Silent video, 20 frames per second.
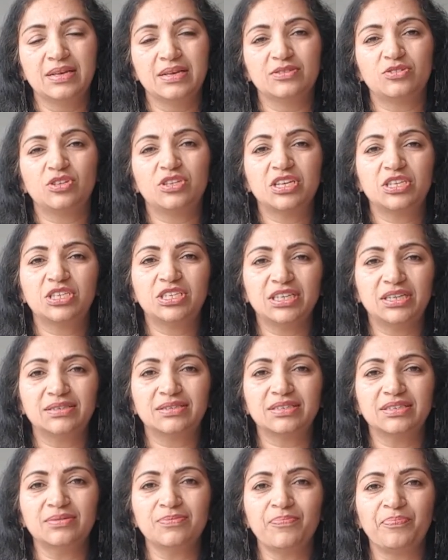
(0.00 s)
So the
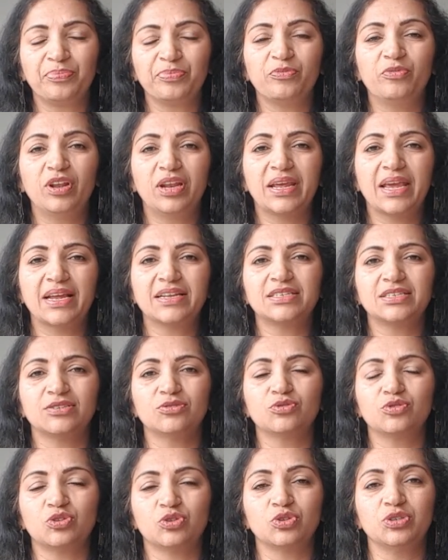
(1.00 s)
children will get
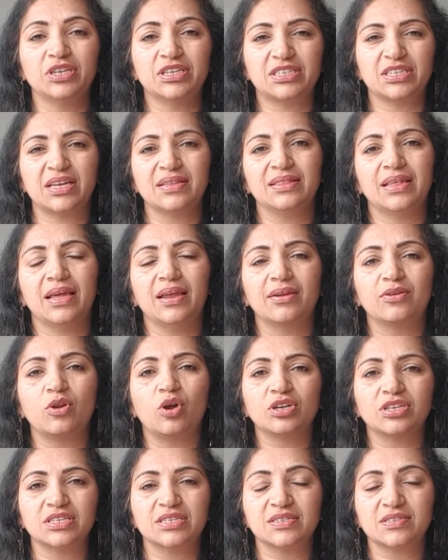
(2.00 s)
used to it and they are
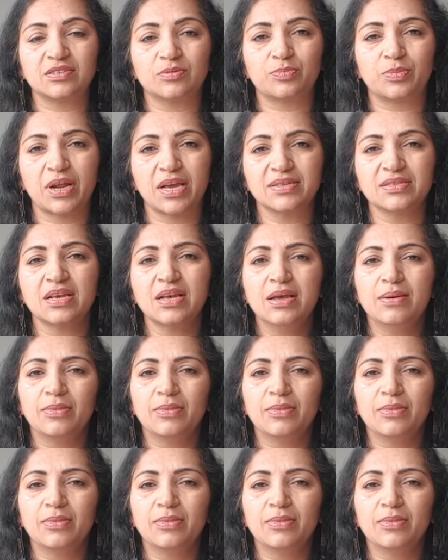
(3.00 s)
not in a surprise.